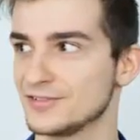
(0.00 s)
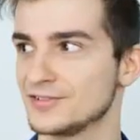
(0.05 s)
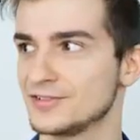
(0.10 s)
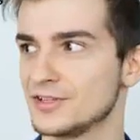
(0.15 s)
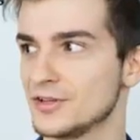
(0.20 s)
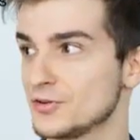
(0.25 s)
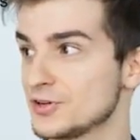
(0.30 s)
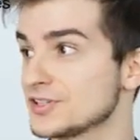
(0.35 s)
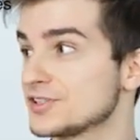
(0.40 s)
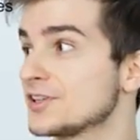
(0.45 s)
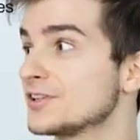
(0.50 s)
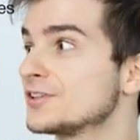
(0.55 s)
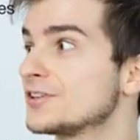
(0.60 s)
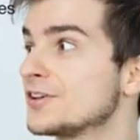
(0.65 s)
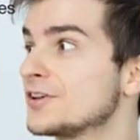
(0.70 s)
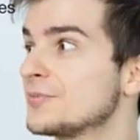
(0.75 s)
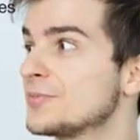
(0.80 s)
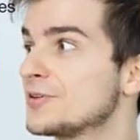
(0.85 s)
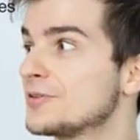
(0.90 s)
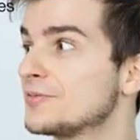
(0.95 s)
Seriously,
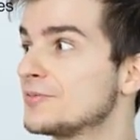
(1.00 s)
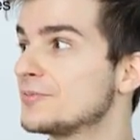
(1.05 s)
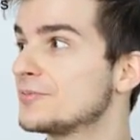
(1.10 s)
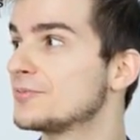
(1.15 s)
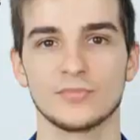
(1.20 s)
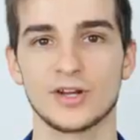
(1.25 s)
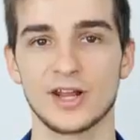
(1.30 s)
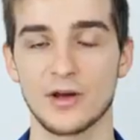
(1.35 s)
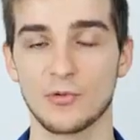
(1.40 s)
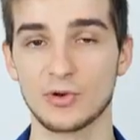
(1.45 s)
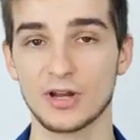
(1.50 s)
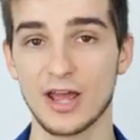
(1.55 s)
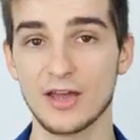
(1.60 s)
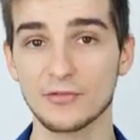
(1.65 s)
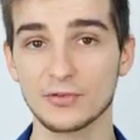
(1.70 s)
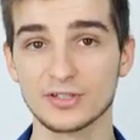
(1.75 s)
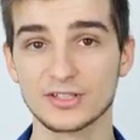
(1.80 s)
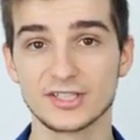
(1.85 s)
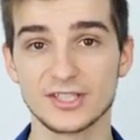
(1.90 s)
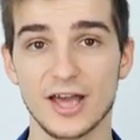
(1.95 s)
Tim. But yeah, with the
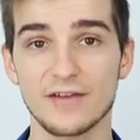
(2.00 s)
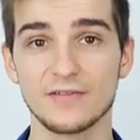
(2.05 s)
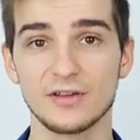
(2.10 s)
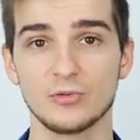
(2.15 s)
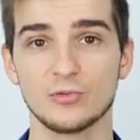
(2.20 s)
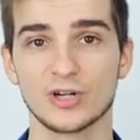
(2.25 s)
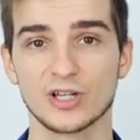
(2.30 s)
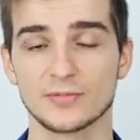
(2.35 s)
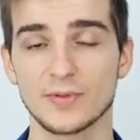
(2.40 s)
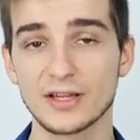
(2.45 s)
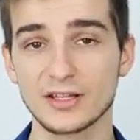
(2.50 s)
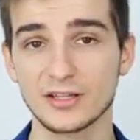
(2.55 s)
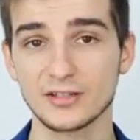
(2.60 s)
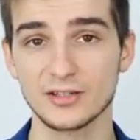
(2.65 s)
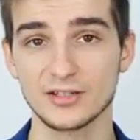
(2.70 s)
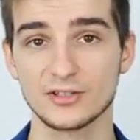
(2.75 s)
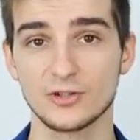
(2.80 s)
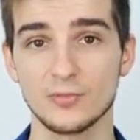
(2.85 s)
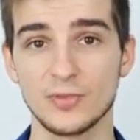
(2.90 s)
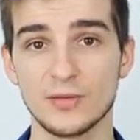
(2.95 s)
iPhone 7, we're expecting
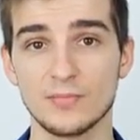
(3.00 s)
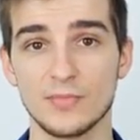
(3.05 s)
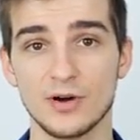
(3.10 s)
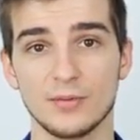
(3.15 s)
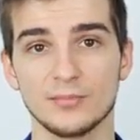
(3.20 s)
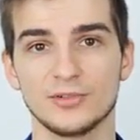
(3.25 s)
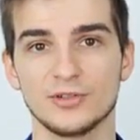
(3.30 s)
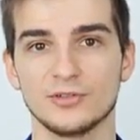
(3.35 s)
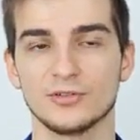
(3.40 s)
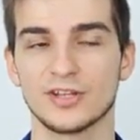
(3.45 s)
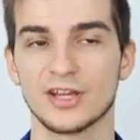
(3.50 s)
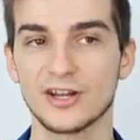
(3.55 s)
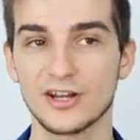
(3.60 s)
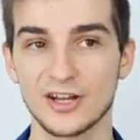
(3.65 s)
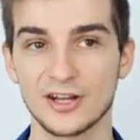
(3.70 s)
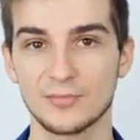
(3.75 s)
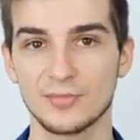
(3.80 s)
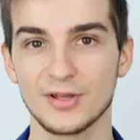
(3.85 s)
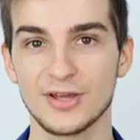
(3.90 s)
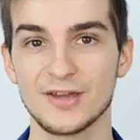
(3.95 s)
this to be bumped to
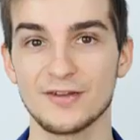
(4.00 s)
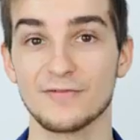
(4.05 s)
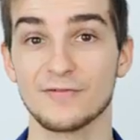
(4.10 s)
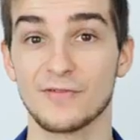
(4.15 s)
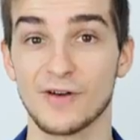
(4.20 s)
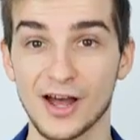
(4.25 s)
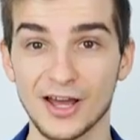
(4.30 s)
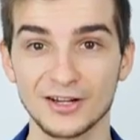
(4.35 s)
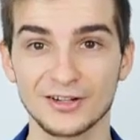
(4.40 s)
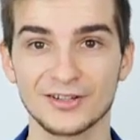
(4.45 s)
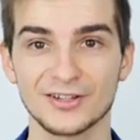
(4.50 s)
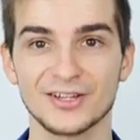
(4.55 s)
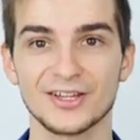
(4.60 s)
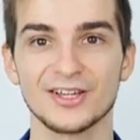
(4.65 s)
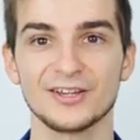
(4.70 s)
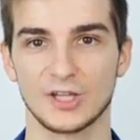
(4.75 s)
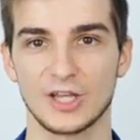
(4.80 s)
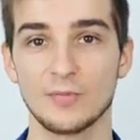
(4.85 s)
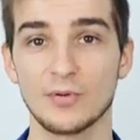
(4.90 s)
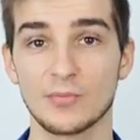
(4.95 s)
1080p
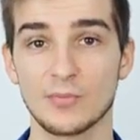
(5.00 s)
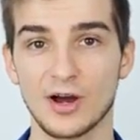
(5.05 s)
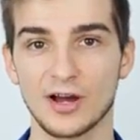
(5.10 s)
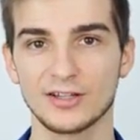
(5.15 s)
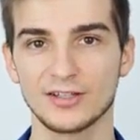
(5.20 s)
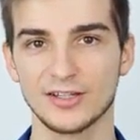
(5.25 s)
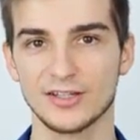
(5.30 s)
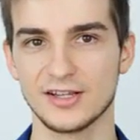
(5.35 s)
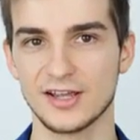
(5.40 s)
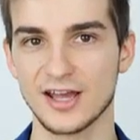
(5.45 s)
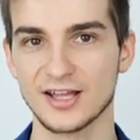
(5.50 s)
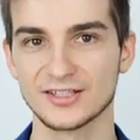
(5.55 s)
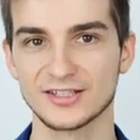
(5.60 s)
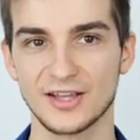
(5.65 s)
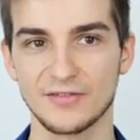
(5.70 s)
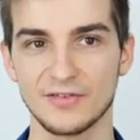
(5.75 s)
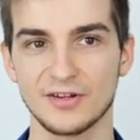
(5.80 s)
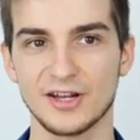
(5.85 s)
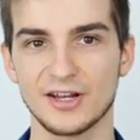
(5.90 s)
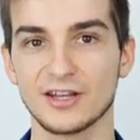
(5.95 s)
finally. Keep in mind that the
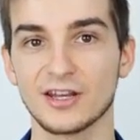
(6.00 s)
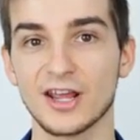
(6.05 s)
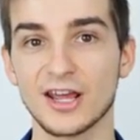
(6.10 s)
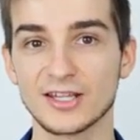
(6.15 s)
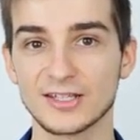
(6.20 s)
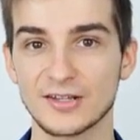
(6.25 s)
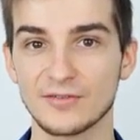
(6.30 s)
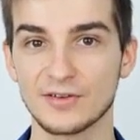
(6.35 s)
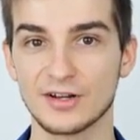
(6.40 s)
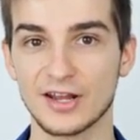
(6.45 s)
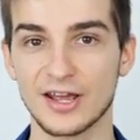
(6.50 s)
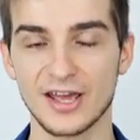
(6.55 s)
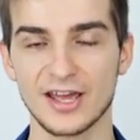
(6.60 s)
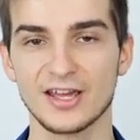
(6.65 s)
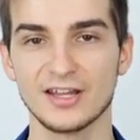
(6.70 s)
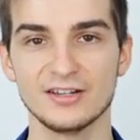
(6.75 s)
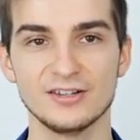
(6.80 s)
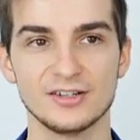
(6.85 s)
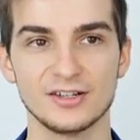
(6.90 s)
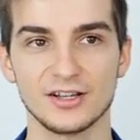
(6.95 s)
S7 and the S7
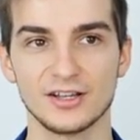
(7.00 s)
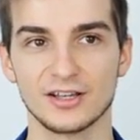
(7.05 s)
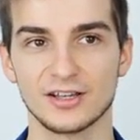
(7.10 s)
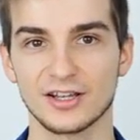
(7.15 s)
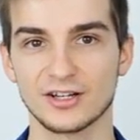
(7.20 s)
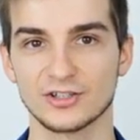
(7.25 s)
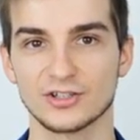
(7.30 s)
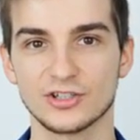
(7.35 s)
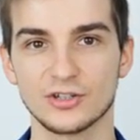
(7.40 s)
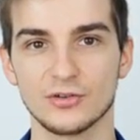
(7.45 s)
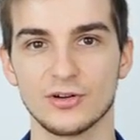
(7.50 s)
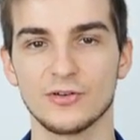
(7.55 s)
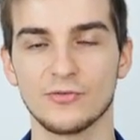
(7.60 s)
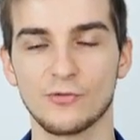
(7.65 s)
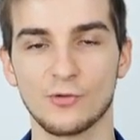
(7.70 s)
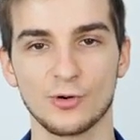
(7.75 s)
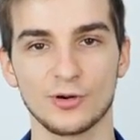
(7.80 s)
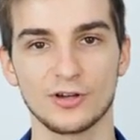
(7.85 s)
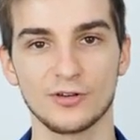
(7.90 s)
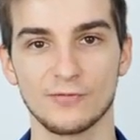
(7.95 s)
Edge can shoot in
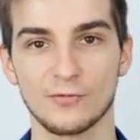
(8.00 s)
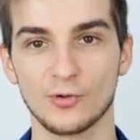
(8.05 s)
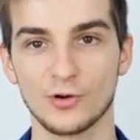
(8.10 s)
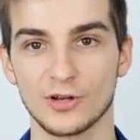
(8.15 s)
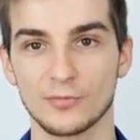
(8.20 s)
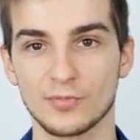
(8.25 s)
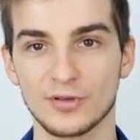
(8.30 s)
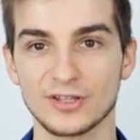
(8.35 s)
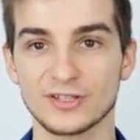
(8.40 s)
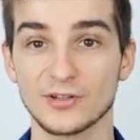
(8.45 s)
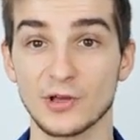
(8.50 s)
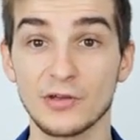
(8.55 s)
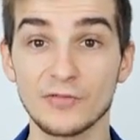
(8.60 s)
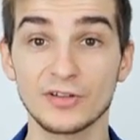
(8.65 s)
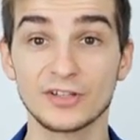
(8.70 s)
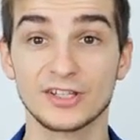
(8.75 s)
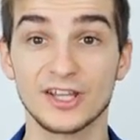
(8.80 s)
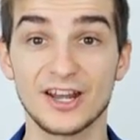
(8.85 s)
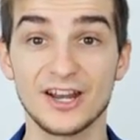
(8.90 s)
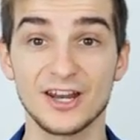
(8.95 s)
1440p, so
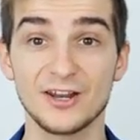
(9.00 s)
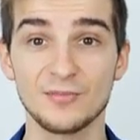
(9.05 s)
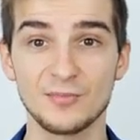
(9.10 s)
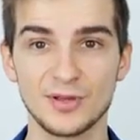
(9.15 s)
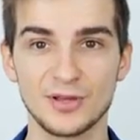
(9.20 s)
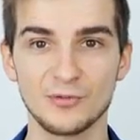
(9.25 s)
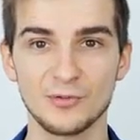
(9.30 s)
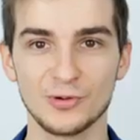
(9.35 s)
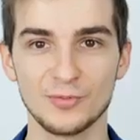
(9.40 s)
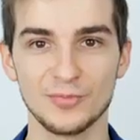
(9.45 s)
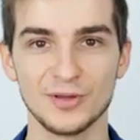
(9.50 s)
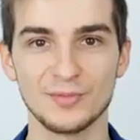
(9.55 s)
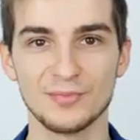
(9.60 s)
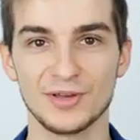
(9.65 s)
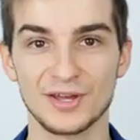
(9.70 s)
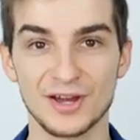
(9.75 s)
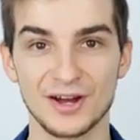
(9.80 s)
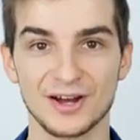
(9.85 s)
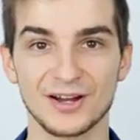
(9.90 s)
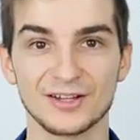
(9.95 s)
even 1080p would be
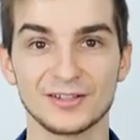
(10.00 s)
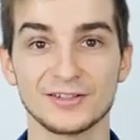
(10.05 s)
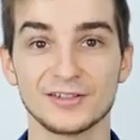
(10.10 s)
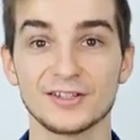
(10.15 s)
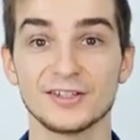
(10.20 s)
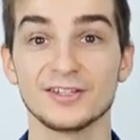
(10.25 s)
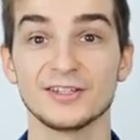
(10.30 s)
behind